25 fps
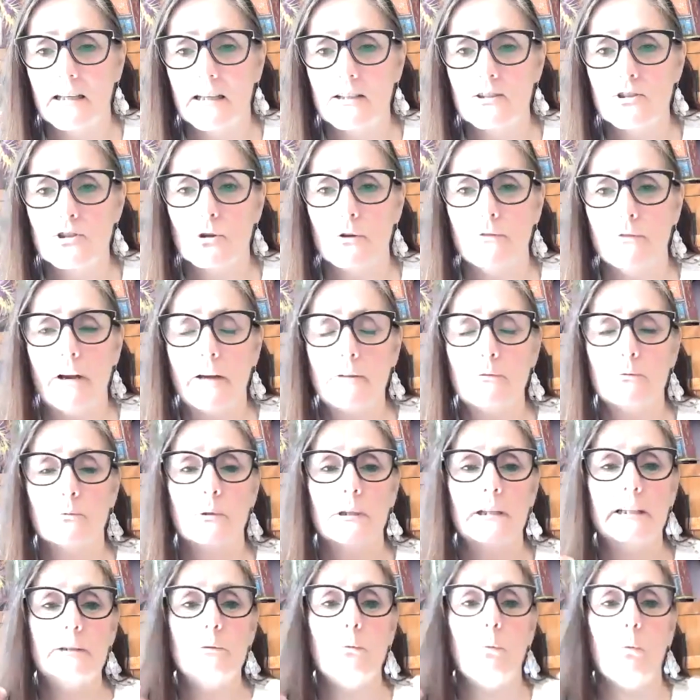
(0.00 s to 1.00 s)
And so if I
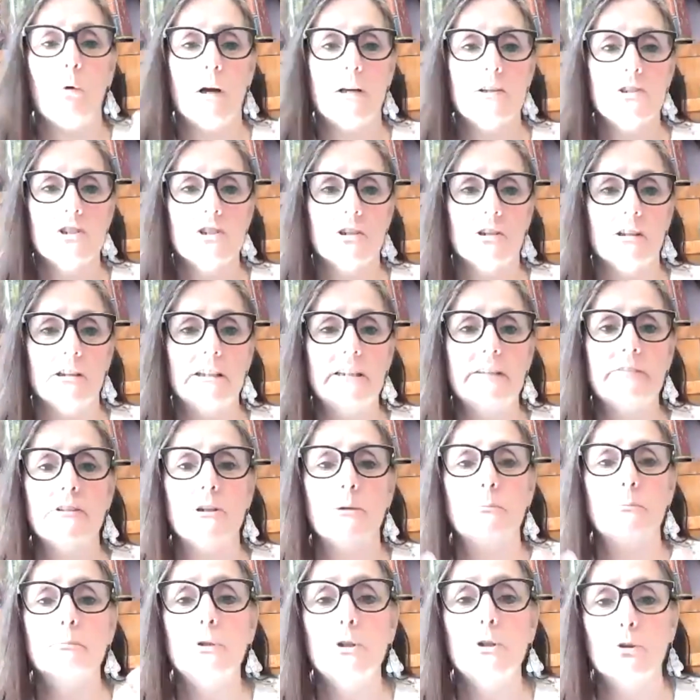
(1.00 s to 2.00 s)
really want to live
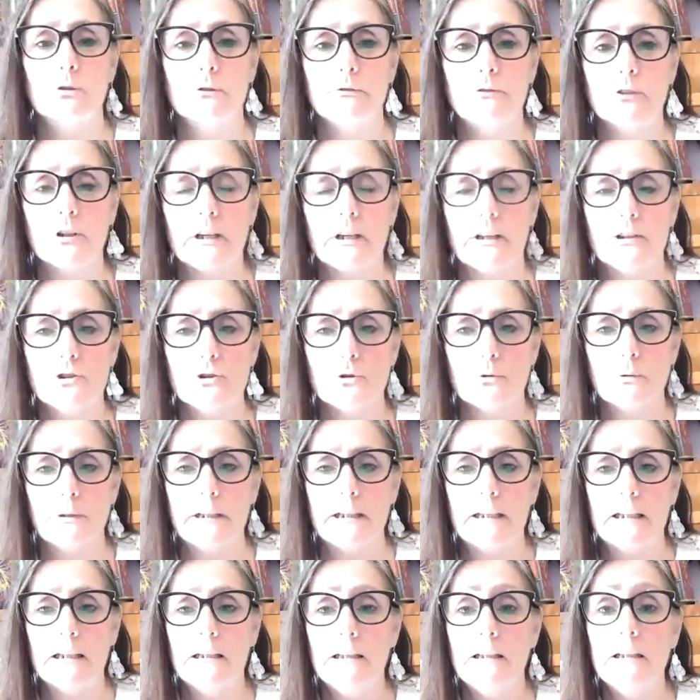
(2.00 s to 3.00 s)
in a beautiful
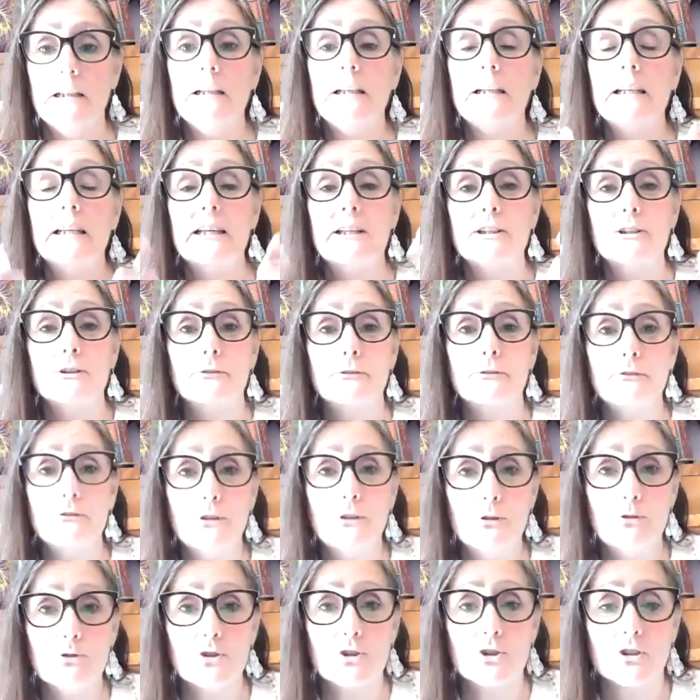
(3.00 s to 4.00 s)
country in the
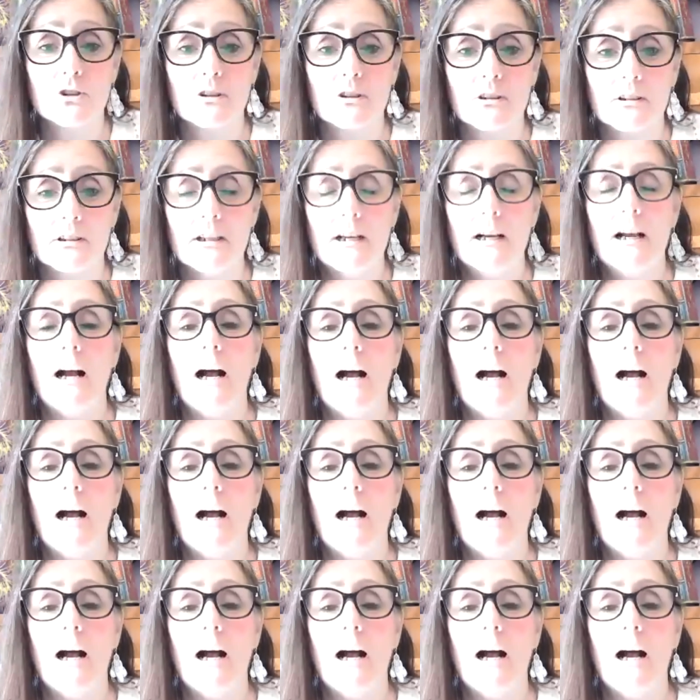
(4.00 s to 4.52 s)
future,